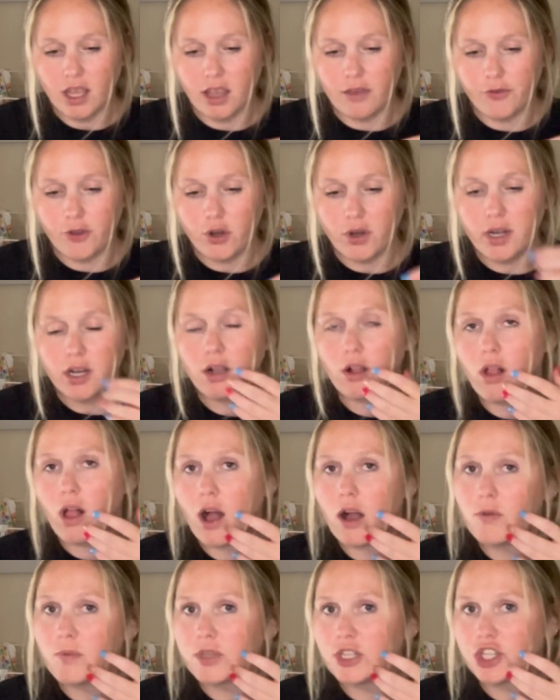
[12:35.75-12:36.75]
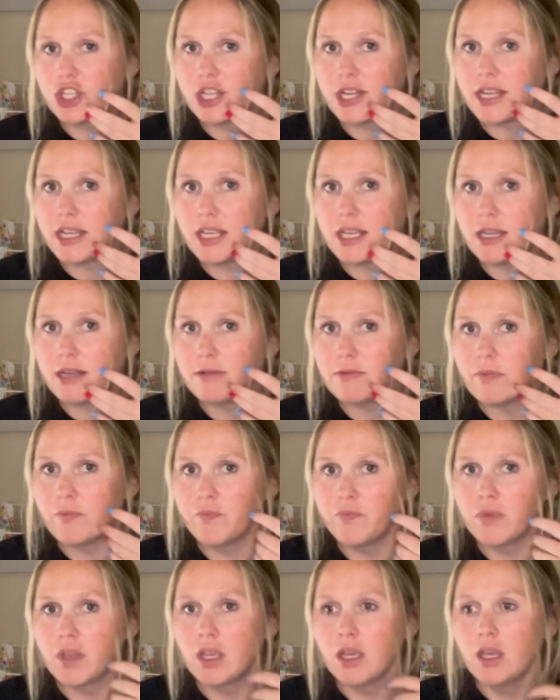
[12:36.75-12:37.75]
If you're at a claw machine,
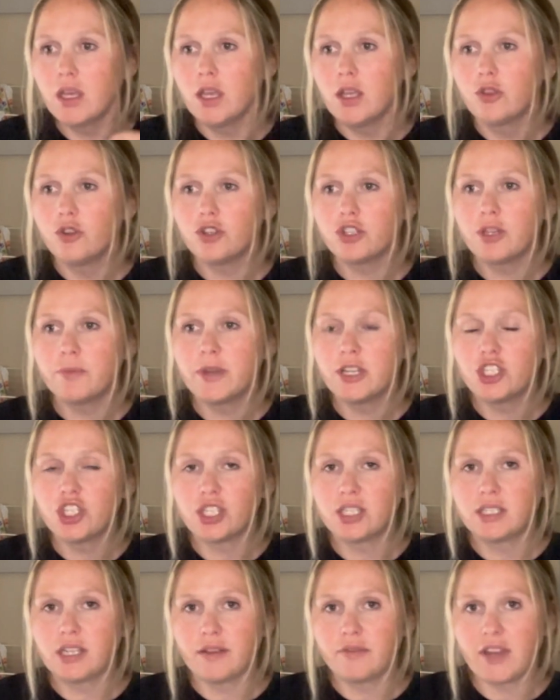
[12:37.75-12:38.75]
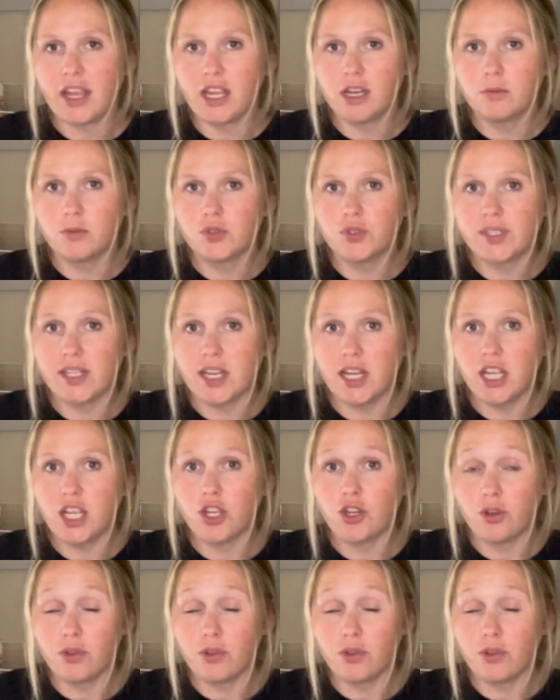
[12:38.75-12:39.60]
there's a bunch of stuffed animals in it,